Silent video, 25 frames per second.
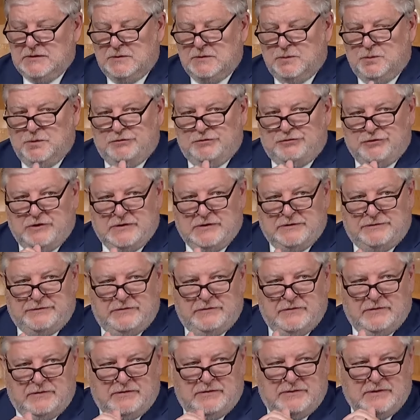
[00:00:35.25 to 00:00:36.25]
which is
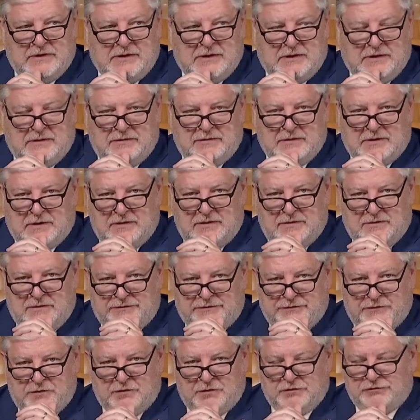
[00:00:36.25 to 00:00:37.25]
that the
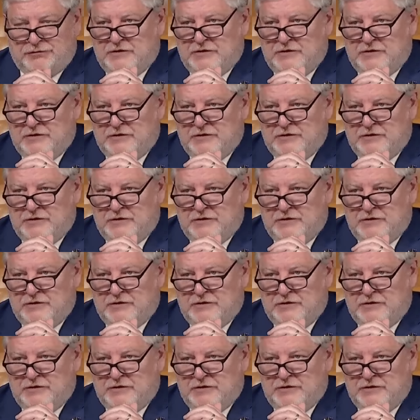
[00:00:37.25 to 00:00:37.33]
Scottish